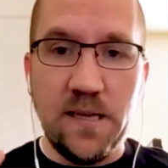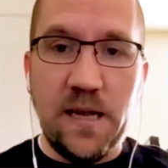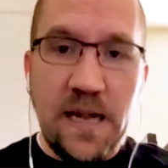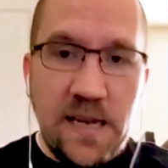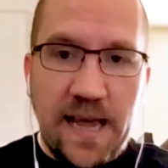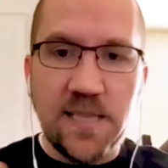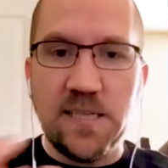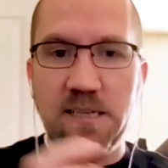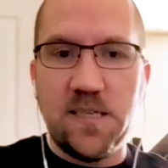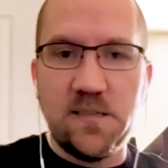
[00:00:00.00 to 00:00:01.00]
In
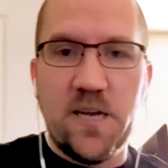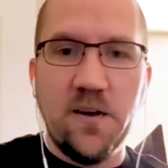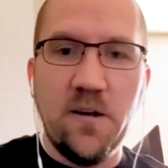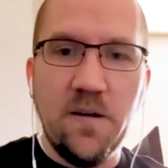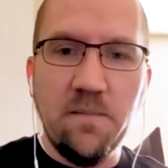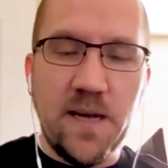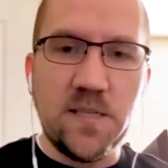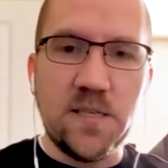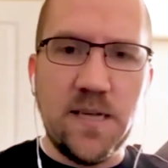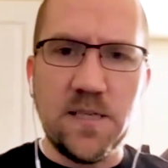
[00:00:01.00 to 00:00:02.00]
essence,
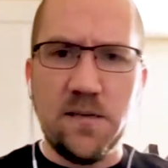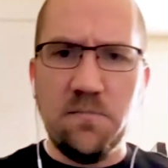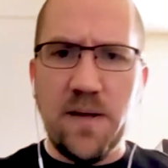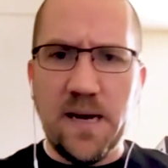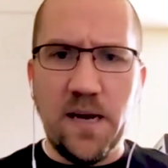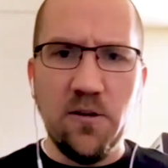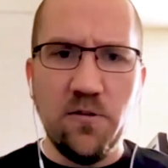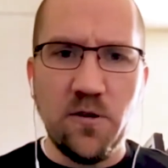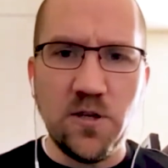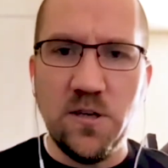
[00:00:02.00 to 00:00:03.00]
that's the Matt Engle
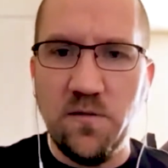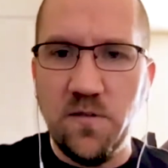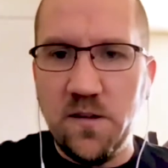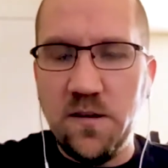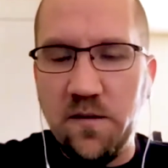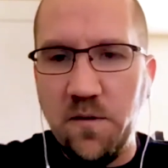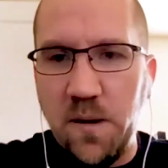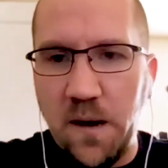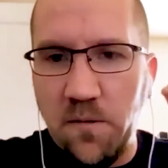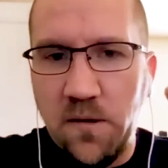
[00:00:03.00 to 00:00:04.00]
version of the
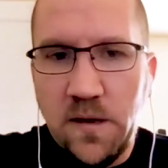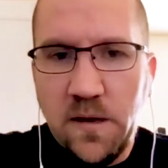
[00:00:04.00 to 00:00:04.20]
Bible.